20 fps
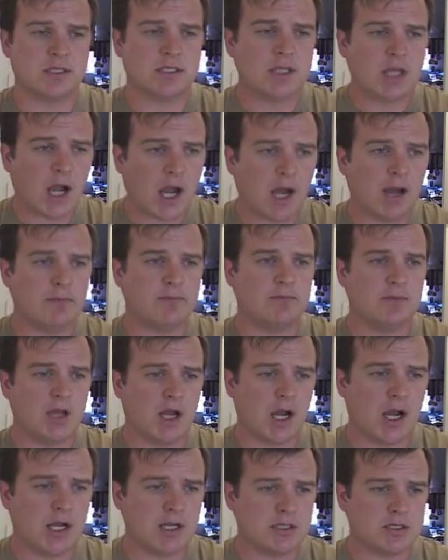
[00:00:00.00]

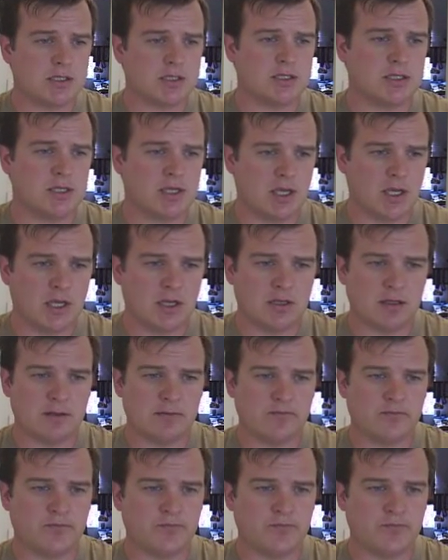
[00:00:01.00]
top-notch and,